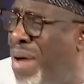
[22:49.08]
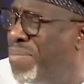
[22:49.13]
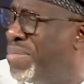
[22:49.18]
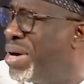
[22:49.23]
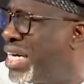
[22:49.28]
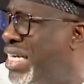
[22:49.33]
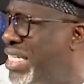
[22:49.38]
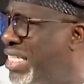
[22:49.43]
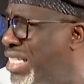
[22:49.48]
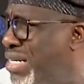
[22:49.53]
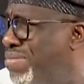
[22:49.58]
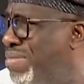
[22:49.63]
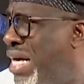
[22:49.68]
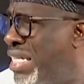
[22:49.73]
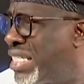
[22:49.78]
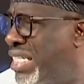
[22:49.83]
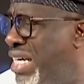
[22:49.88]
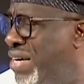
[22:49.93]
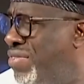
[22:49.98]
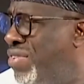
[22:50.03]
make it seem
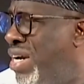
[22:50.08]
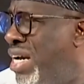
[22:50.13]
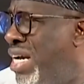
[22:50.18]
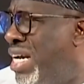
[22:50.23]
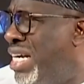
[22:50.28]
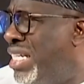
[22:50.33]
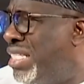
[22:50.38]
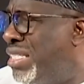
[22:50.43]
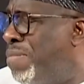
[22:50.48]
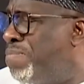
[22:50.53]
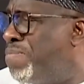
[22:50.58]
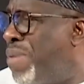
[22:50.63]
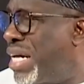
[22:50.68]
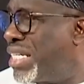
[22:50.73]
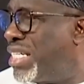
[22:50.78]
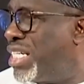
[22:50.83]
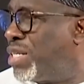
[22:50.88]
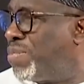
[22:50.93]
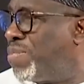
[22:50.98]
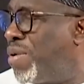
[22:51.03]
as if it's the
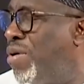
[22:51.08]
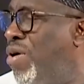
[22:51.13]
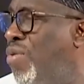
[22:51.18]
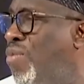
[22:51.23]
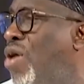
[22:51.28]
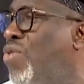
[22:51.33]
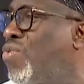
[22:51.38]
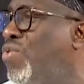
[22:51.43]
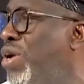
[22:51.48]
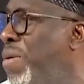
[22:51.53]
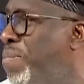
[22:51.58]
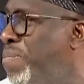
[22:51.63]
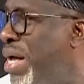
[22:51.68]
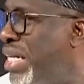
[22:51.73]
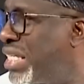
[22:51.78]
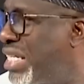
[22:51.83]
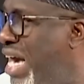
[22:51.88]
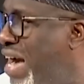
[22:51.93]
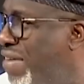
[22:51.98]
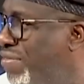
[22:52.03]
party's problem. What could the
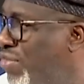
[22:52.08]
party have